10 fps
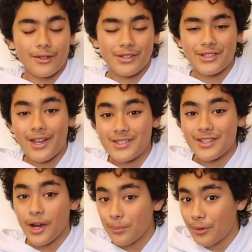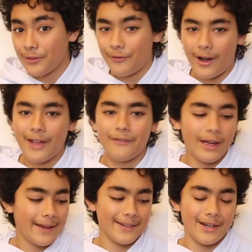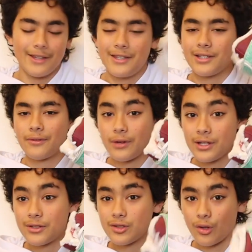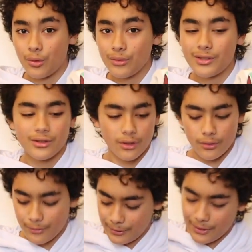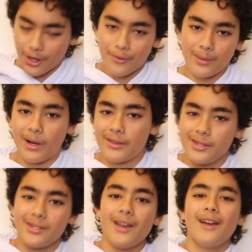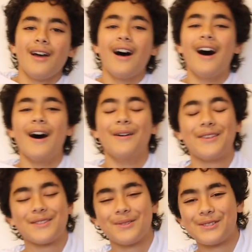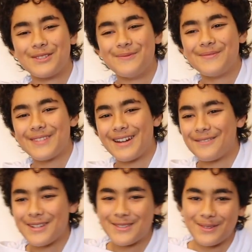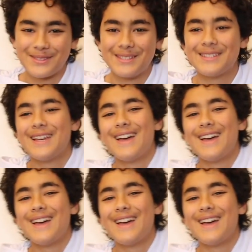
are a size 9.5, and these have already sold, so you can't really buy these, which is awesome. I've already sold these.